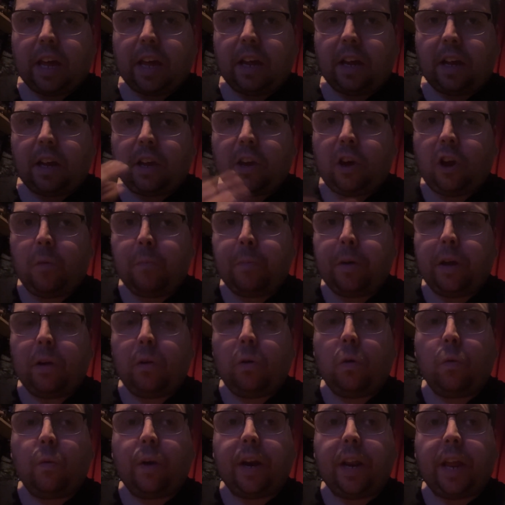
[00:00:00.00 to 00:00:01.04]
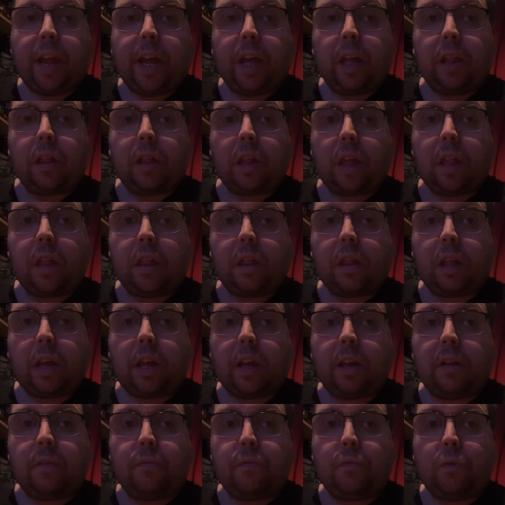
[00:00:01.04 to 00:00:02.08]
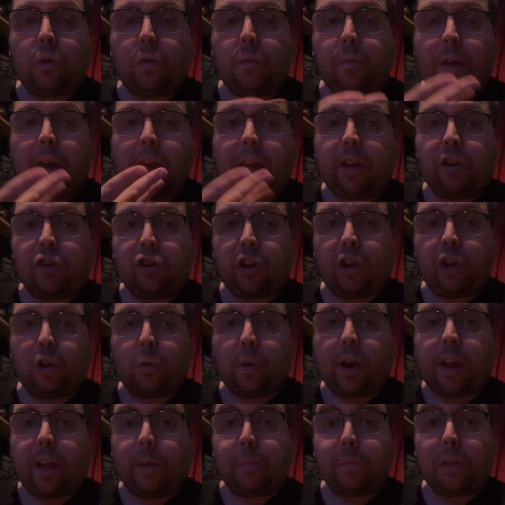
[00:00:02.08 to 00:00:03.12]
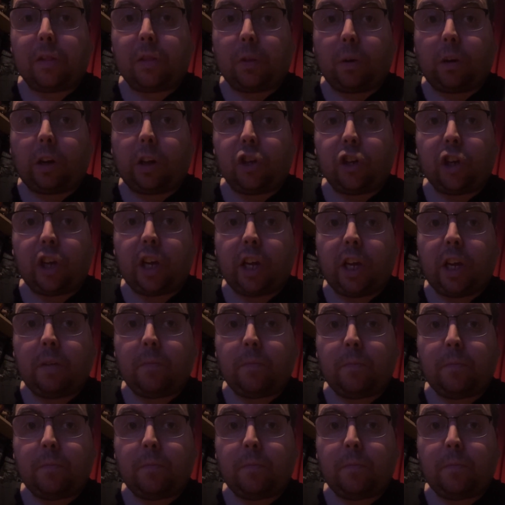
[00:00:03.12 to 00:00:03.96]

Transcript: Cupid already existed from ancient Greek mythology,